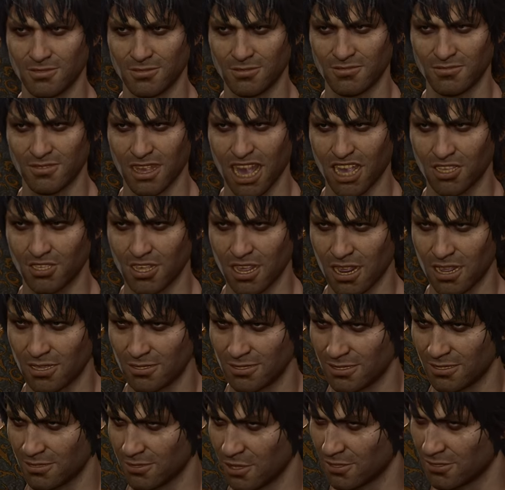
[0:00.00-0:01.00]
The
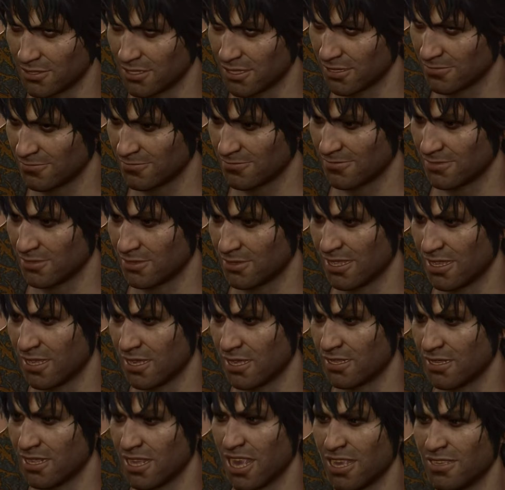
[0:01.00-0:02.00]
faceless in your camp is like
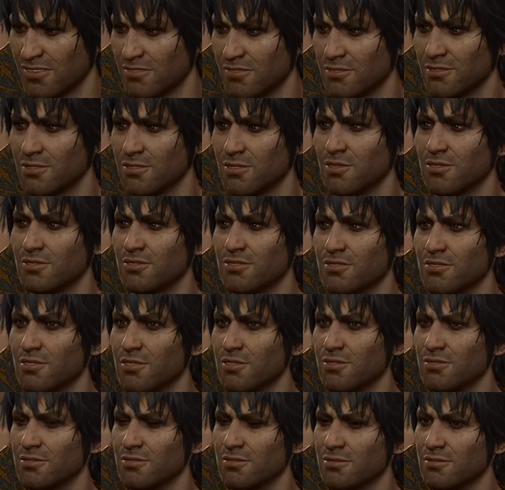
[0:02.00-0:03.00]
a knife at your
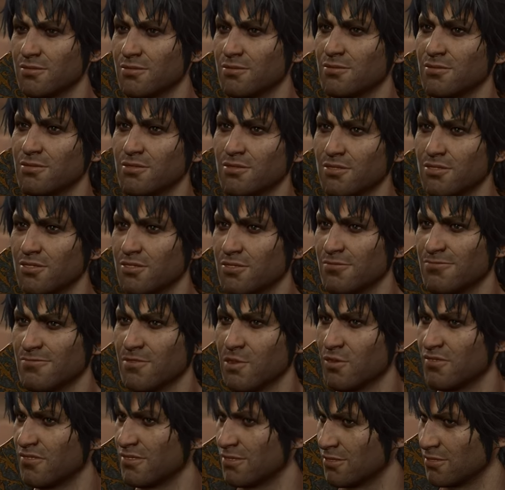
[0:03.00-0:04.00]
throat.
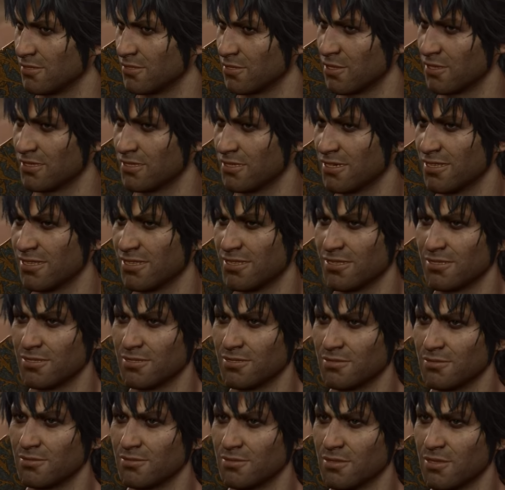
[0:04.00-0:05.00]
Remove it quickly,
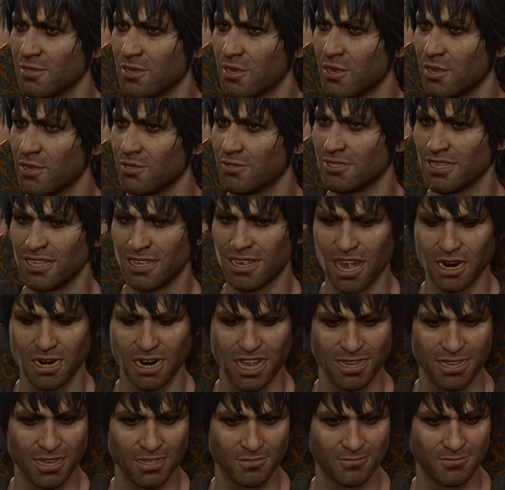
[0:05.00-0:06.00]
or any
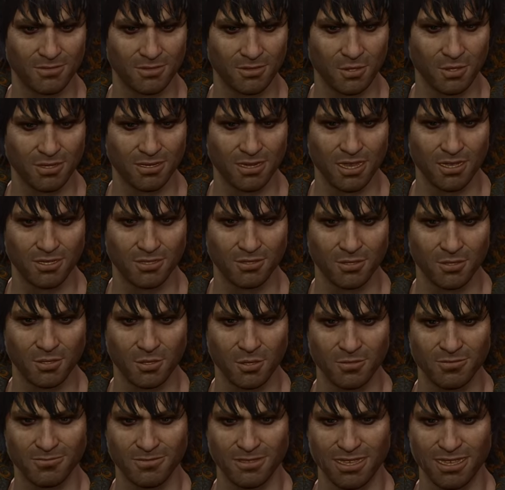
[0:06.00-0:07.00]
alliance between
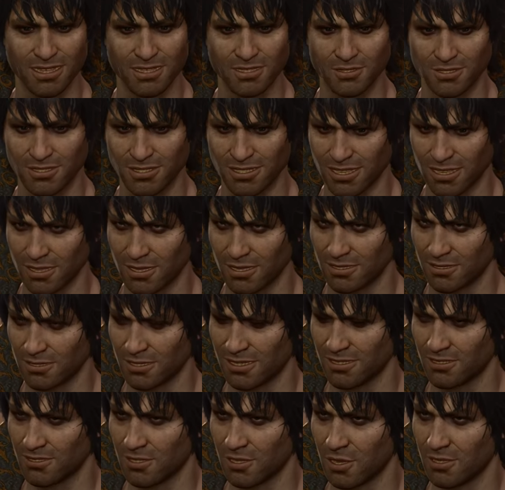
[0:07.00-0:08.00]
us would be
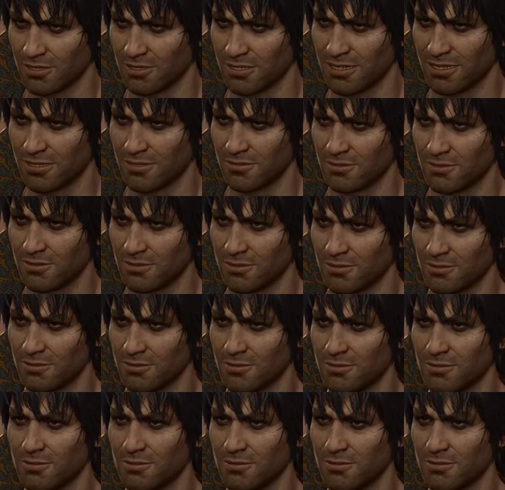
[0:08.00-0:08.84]
exceedingly short-lived.